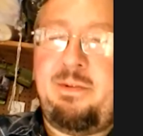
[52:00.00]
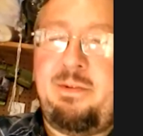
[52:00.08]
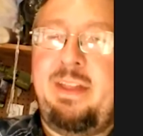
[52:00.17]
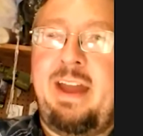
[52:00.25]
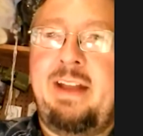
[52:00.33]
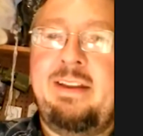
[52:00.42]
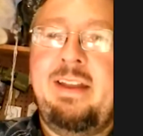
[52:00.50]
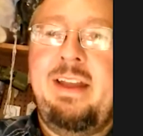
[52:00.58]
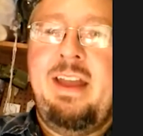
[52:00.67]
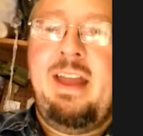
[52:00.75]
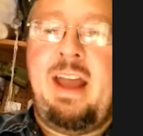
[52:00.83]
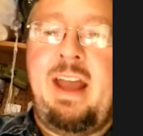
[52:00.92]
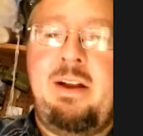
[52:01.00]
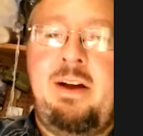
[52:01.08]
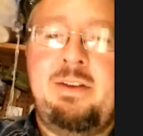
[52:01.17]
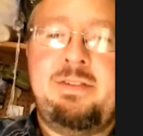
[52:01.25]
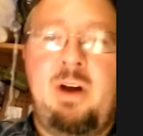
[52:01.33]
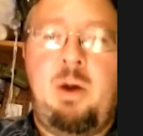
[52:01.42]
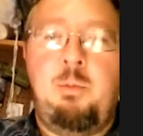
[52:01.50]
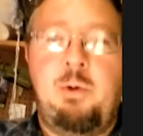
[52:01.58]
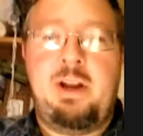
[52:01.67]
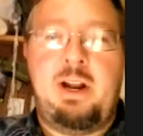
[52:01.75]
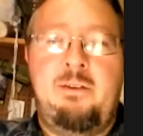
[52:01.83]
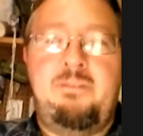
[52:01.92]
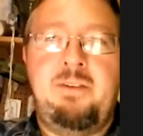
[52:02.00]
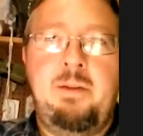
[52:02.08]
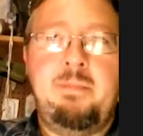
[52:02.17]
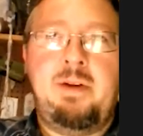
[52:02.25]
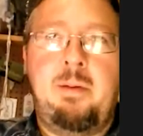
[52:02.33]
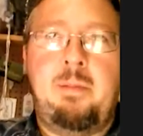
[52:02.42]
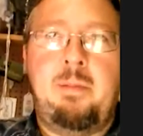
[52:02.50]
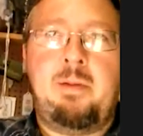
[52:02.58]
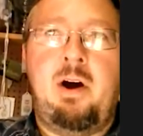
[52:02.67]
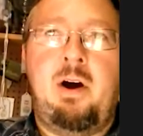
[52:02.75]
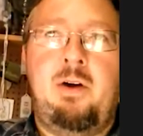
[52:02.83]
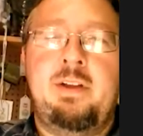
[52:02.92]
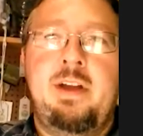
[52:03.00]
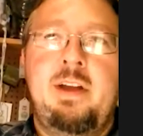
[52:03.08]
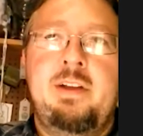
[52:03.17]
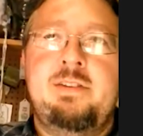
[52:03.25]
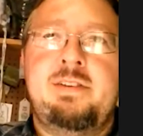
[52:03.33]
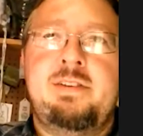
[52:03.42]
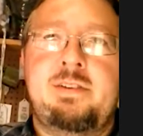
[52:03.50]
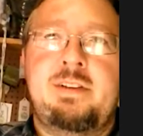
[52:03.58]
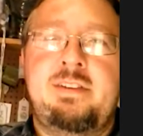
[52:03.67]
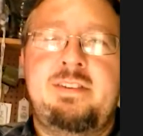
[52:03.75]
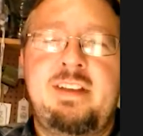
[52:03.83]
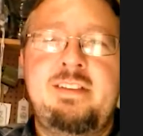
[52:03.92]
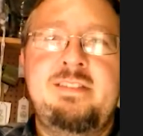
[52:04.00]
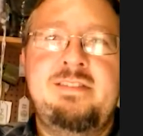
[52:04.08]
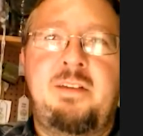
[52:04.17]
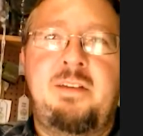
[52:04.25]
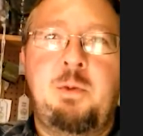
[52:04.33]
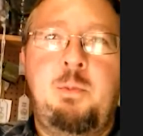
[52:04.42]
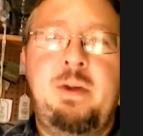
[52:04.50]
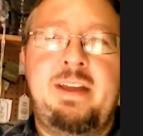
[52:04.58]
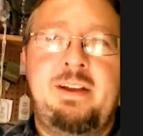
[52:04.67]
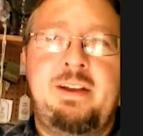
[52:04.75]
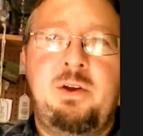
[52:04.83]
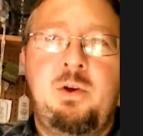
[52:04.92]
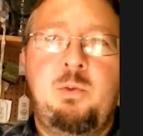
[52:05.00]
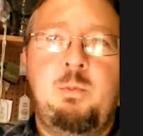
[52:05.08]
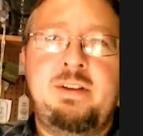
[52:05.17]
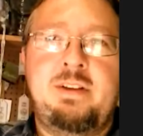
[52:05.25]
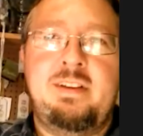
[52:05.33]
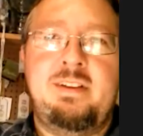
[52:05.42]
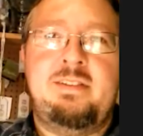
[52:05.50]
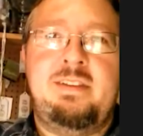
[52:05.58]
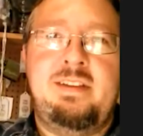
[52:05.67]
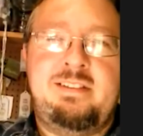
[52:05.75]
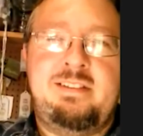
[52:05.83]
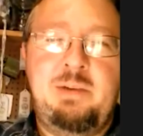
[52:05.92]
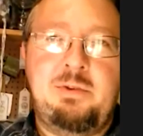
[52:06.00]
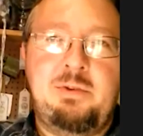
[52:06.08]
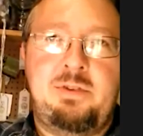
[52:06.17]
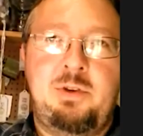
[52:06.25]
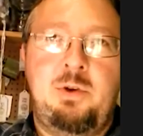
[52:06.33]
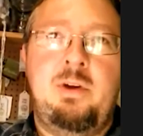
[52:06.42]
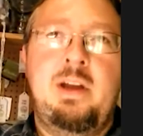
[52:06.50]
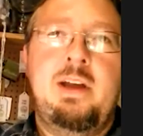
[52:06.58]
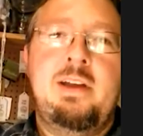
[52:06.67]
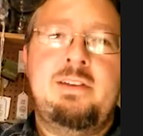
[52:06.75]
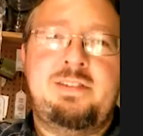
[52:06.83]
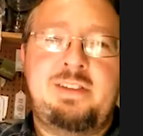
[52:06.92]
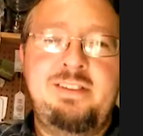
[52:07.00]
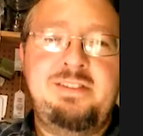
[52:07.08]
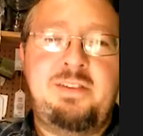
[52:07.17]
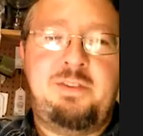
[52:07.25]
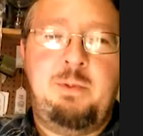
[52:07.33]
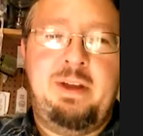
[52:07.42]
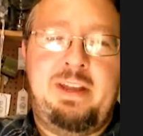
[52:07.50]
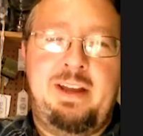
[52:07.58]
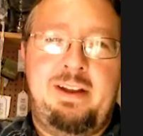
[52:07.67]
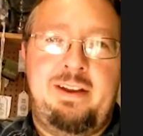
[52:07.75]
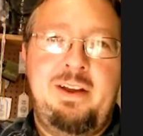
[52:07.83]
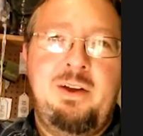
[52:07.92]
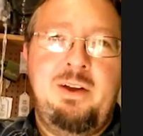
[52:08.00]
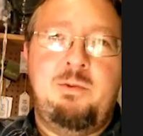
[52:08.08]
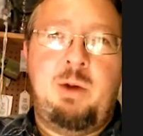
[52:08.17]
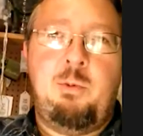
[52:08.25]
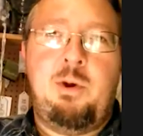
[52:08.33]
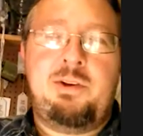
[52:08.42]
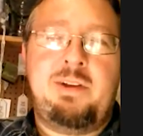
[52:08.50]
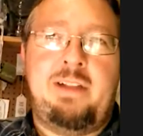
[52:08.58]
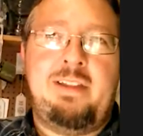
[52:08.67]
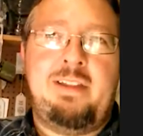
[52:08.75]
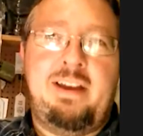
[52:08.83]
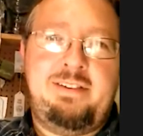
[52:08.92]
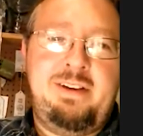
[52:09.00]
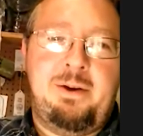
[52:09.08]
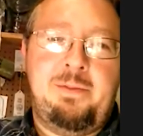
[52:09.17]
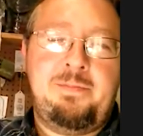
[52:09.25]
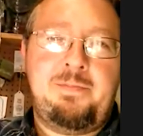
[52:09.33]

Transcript: for that. And also I'm working on a film coming up called Sins of the Wicked, which is the sequel to Sons of the Wicked, which I worked on last year.